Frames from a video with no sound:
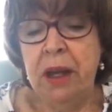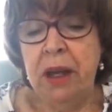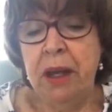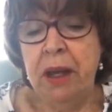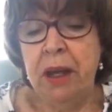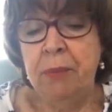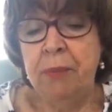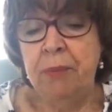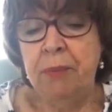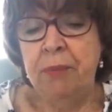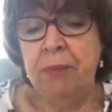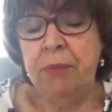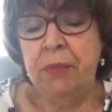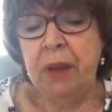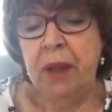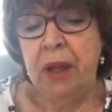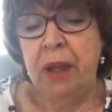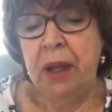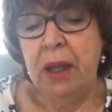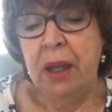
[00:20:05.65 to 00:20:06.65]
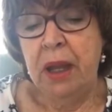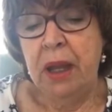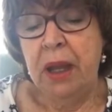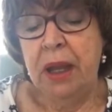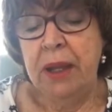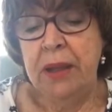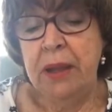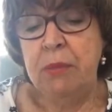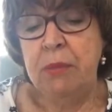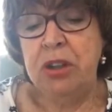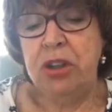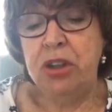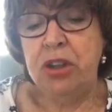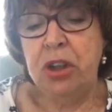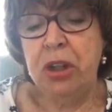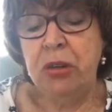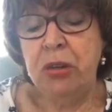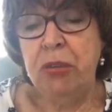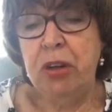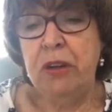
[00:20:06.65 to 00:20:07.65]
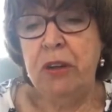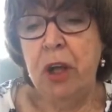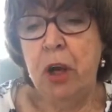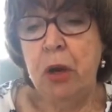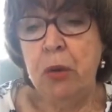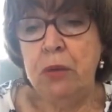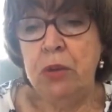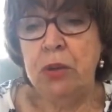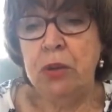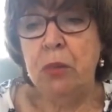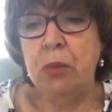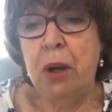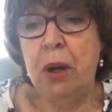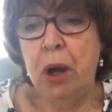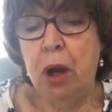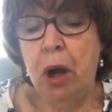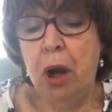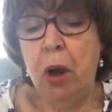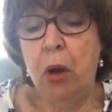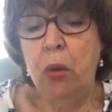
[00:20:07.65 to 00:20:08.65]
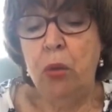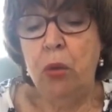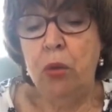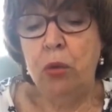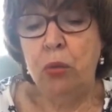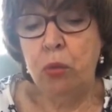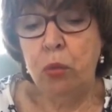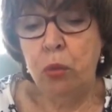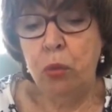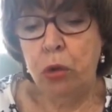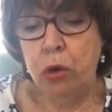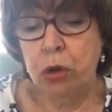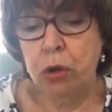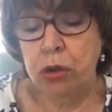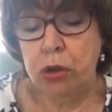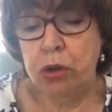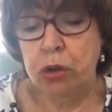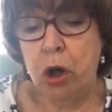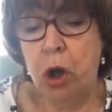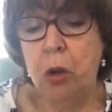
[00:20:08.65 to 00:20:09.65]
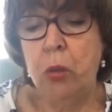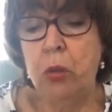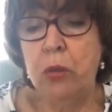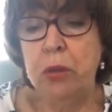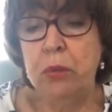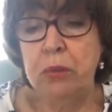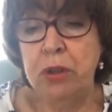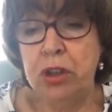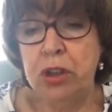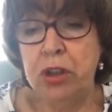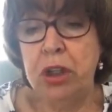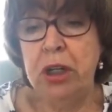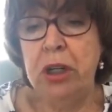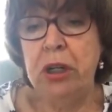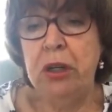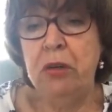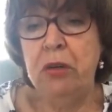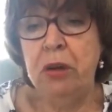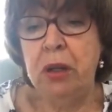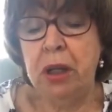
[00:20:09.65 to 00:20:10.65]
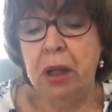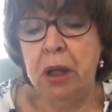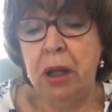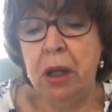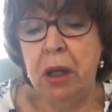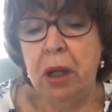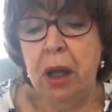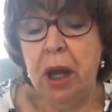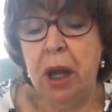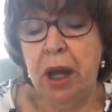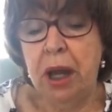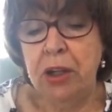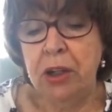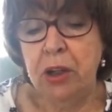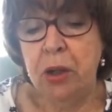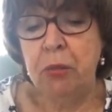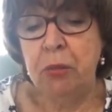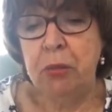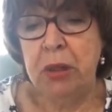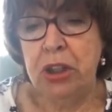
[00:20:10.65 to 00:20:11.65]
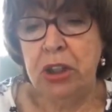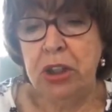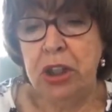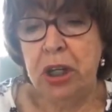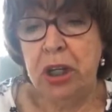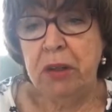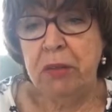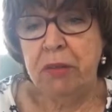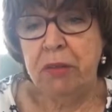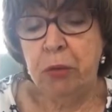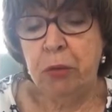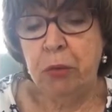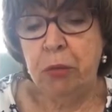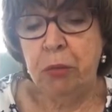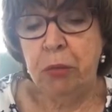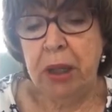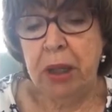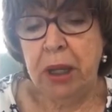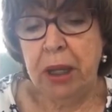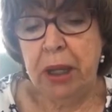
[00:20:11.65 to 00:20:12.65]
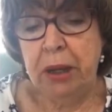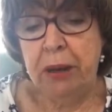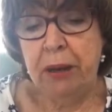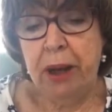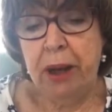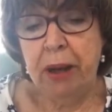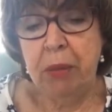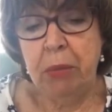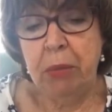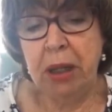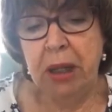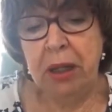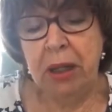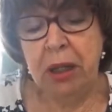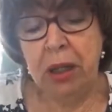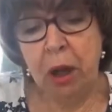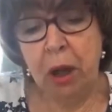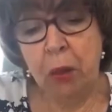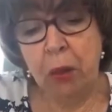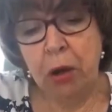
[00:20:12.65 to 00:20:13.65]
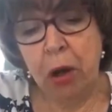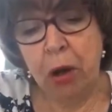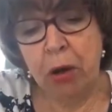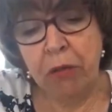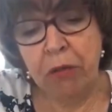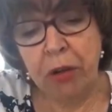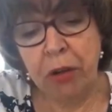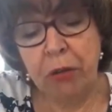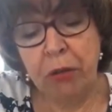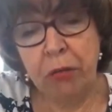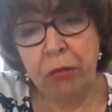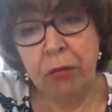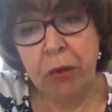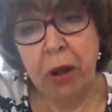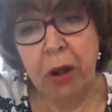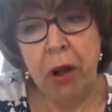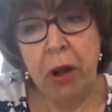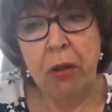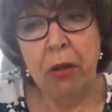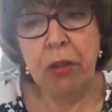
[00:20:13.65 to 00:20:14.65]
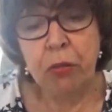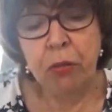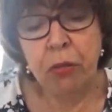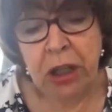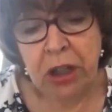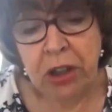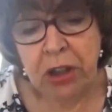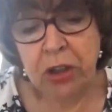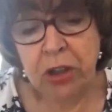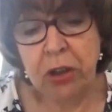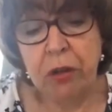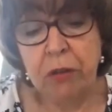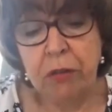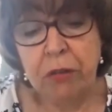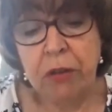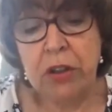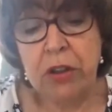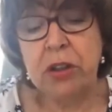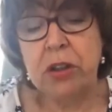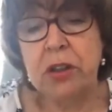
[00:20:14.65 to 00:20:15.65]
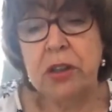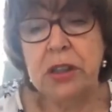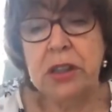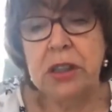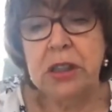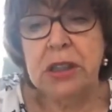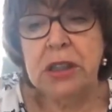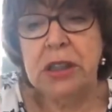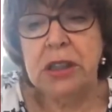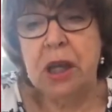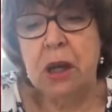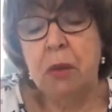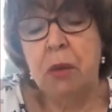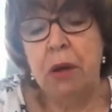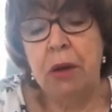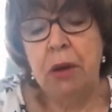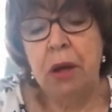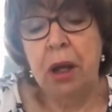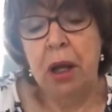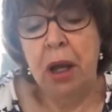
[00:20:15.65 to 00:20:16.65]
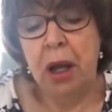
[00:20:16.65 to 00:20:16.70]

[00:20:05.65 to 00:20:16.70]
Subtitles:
in the machinery, those who control the machinery. And I don't mean Jenny Formby here. I mean, you know, a lot of the regional officials and so on.